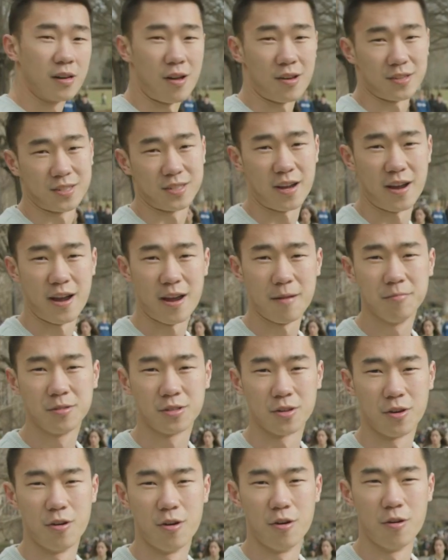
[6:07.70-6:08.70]
class time,
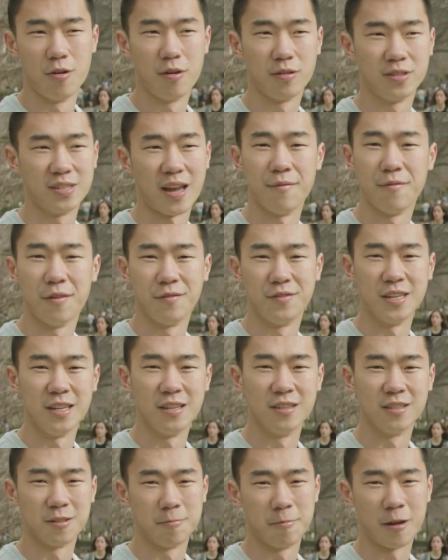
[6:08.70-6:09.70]
so 10,
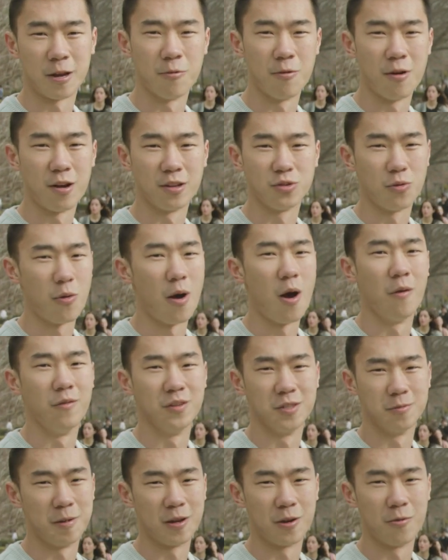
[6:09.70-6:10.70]
15 is a big one,
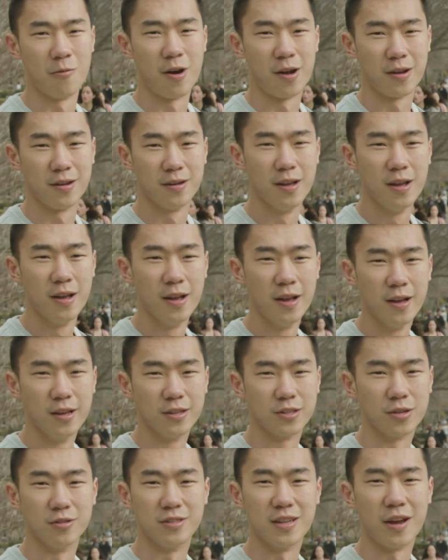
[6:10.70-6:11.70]
12 is a big one.
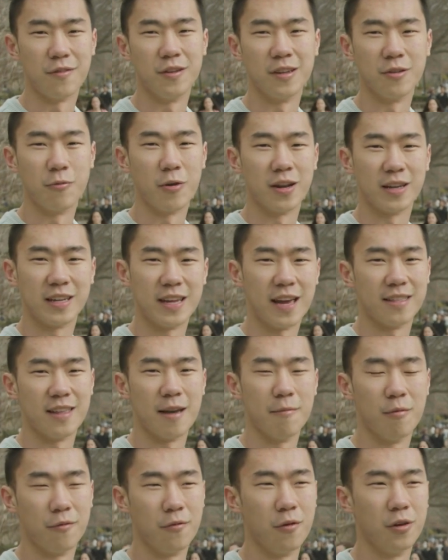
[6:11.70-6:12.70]
So definitely want to get
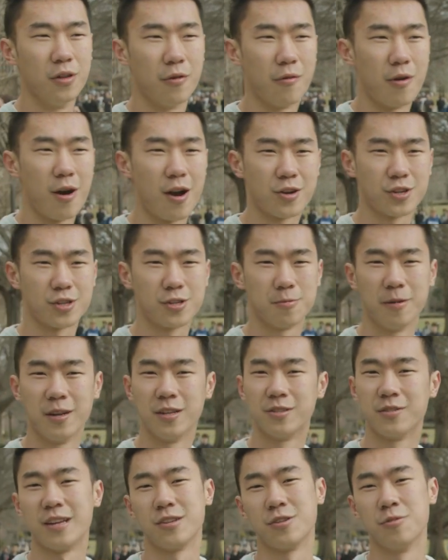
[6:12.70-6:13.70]
there before the rush.
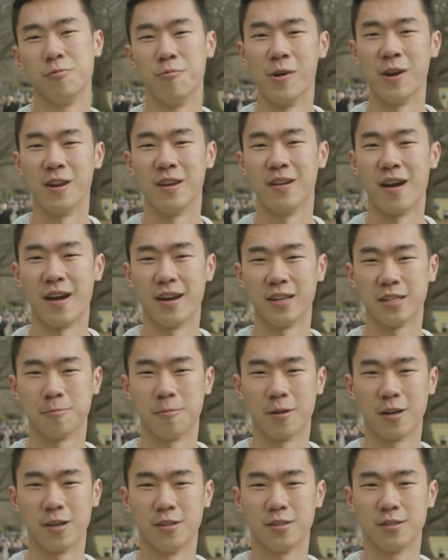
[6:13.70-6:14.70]
But it's actually really nice
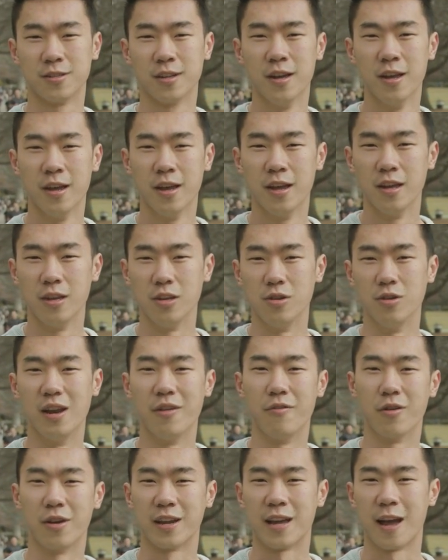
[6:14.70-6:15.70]
because you
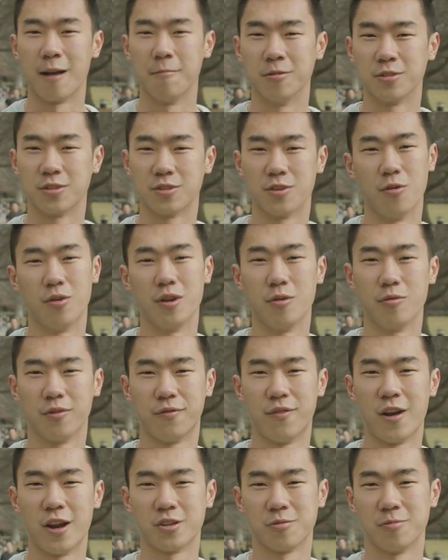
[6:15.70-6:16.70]
live on a campus solely
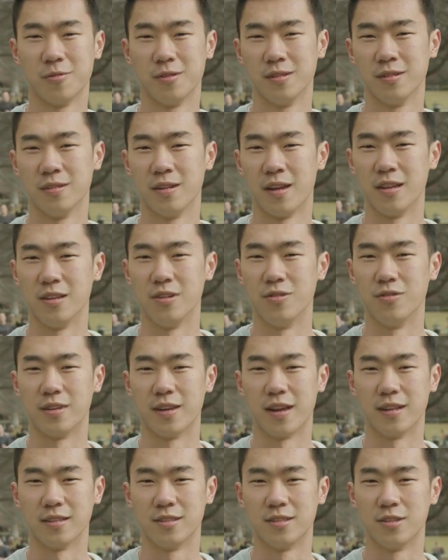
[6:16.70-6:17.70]
with freshmen and you
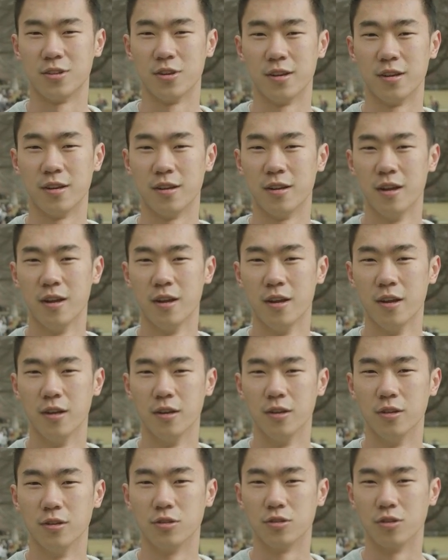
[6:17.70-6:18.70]
get to
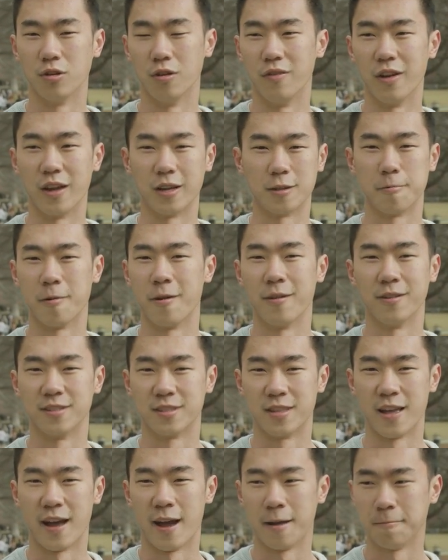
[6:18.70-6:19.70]
sort of
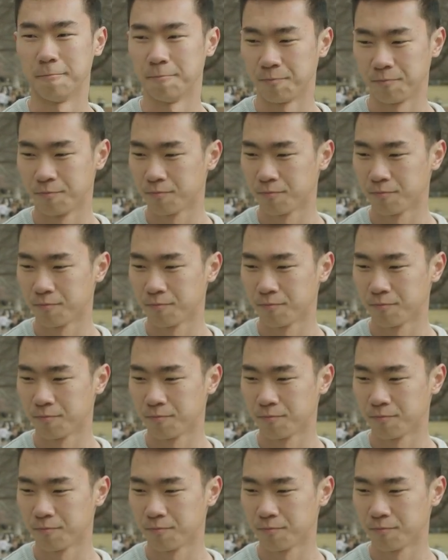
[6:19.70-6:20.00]
experience that